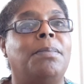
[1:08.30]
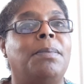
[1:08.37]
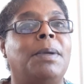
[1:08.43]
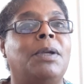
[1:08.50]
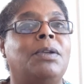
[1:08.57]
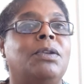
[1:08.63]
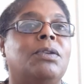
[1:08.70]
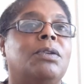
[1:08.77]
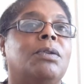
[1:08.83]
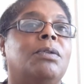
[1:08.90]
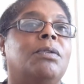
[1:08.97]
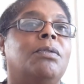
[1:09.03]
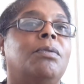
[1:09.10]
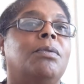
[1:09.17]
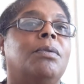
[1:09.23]
But
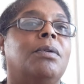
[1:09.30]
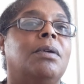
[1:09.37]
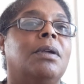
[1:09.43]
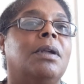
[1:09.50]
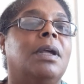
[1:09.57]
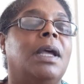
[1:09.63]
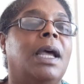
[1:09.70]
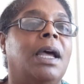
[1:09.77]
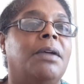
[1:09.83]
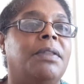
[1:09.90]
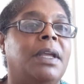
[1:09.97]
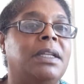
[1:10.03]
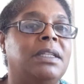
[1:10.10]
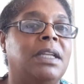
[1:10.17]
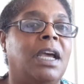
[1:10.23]
how
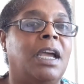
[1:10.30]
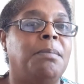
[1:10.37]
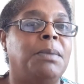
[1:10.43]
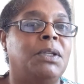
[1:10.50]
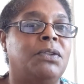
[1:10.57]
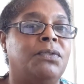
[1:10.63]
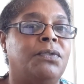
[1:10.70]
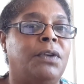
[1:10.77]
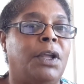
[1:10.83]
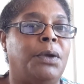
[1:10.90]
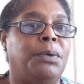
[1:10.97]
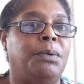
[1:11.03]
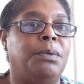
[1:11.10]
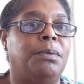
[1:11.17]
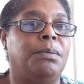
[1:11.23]
that time has
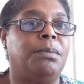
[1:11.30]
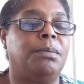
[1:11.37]
flown,